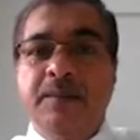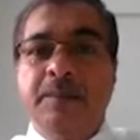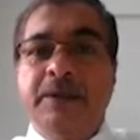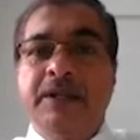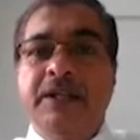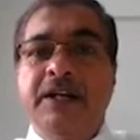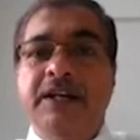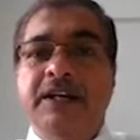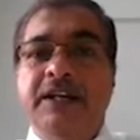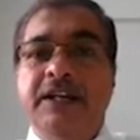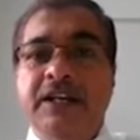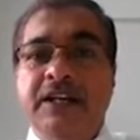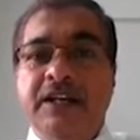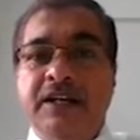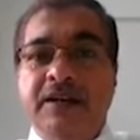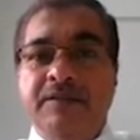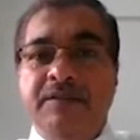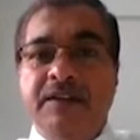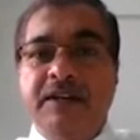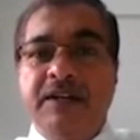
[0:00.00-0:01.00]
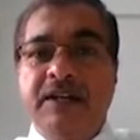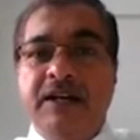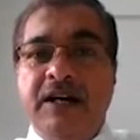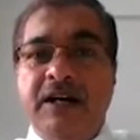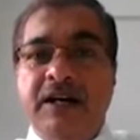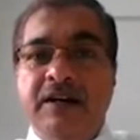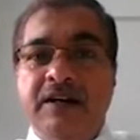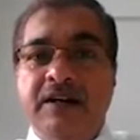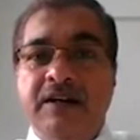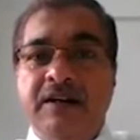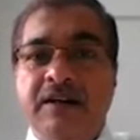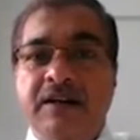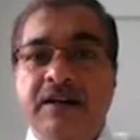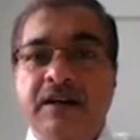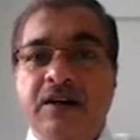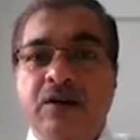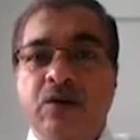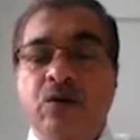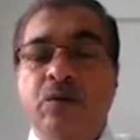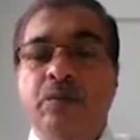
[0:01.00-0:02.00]
but the dealer of the car
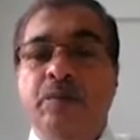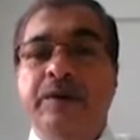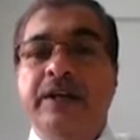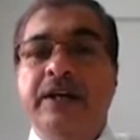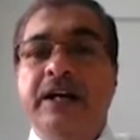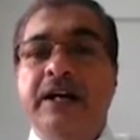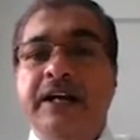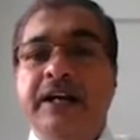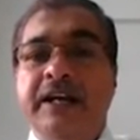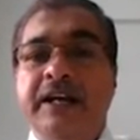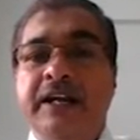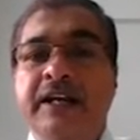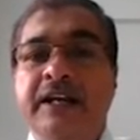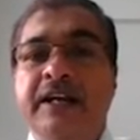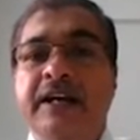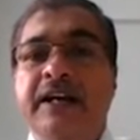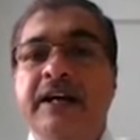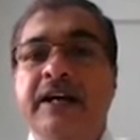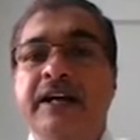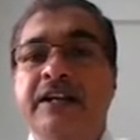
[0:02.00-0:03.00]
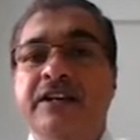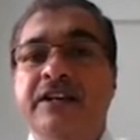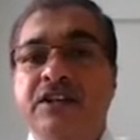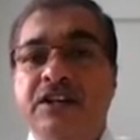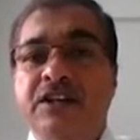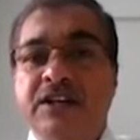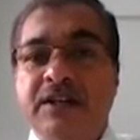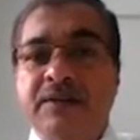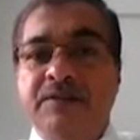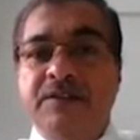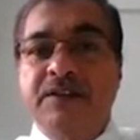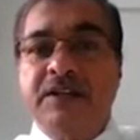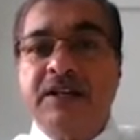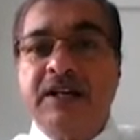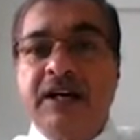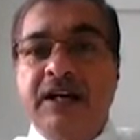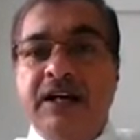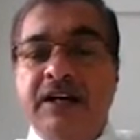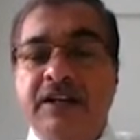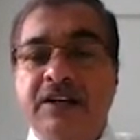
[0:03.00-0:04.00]
would be again agent of the
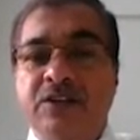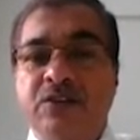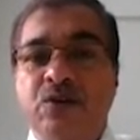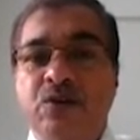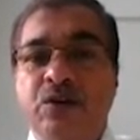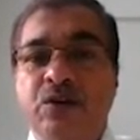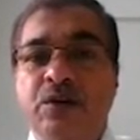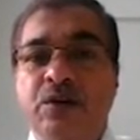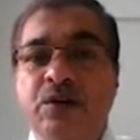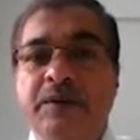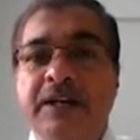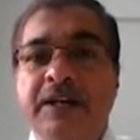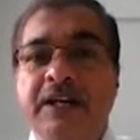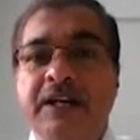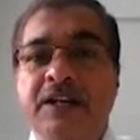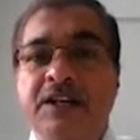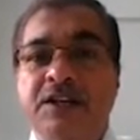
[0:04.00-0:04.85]
car is going to be held